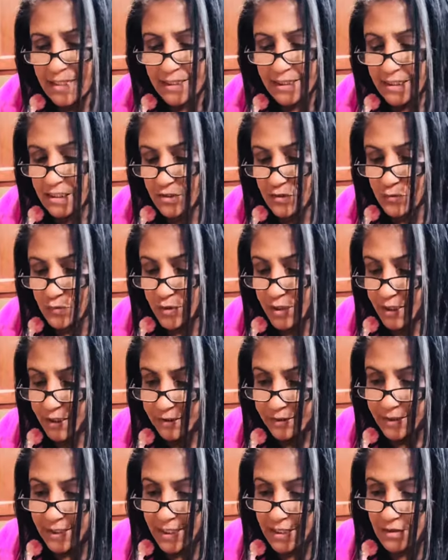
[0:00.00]
Guess
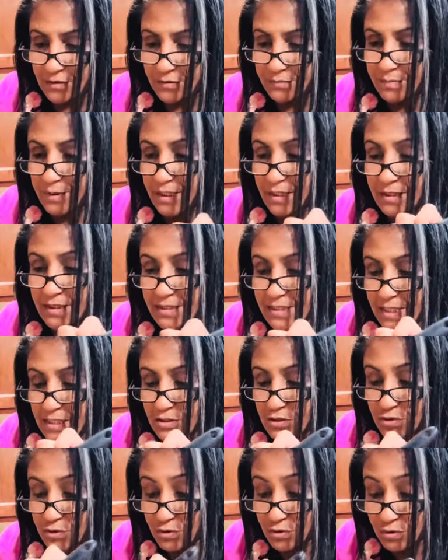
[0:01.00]
what? Now, because I
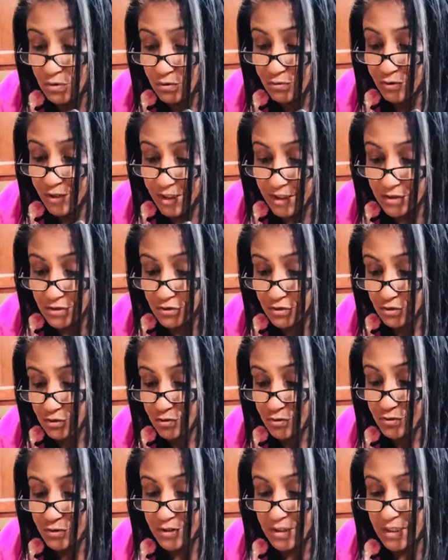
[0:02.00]
do green
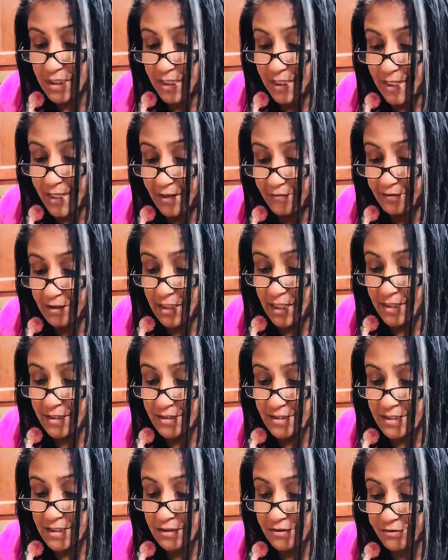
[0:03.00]
juice and I have a lot of
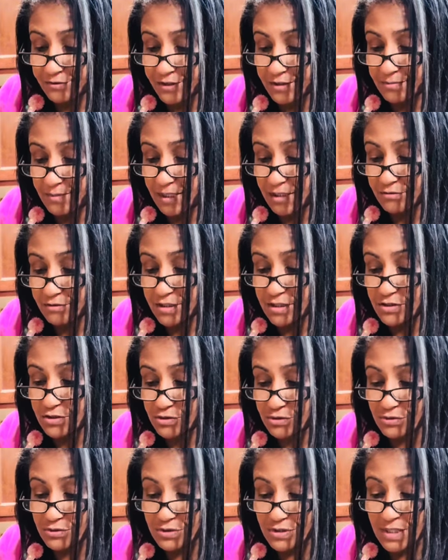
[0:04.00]
celery in my green
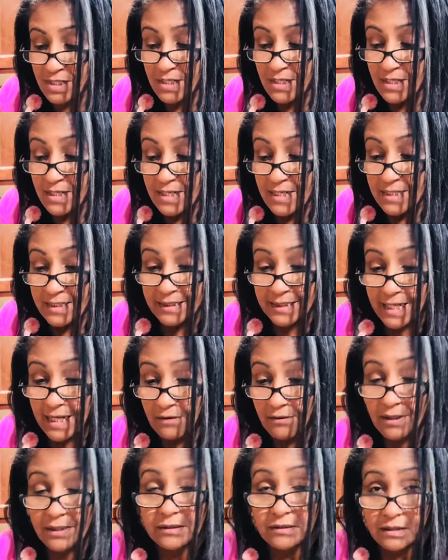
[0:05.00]
juice,
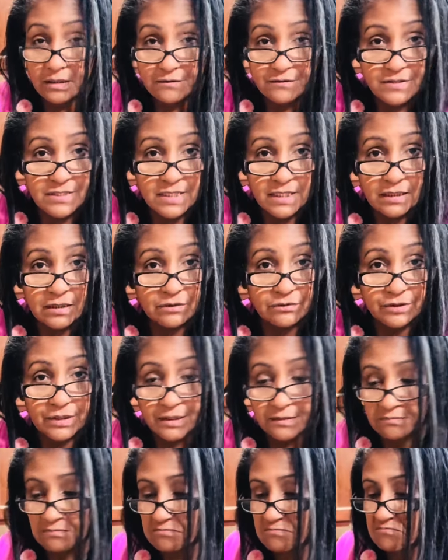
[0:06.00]
now I love celery.
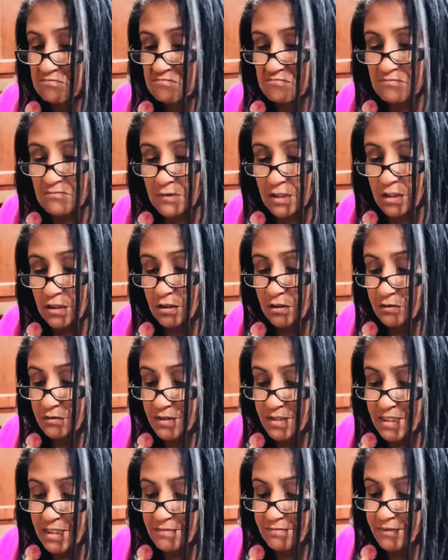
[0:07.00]

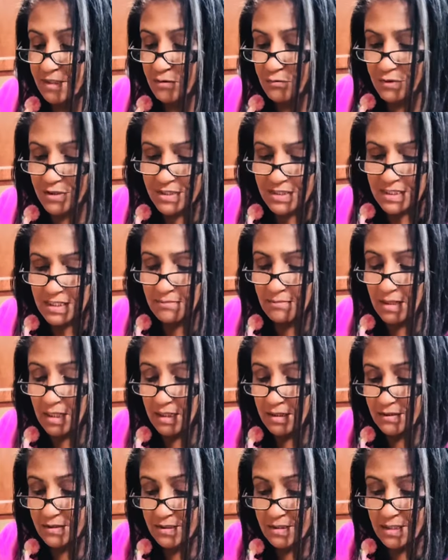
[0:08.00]
Same thing with sea
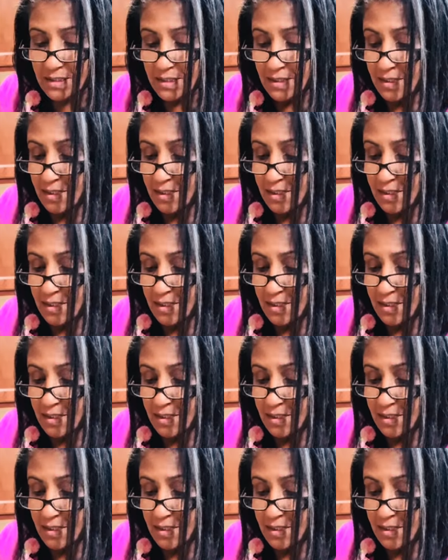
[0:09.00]
moss.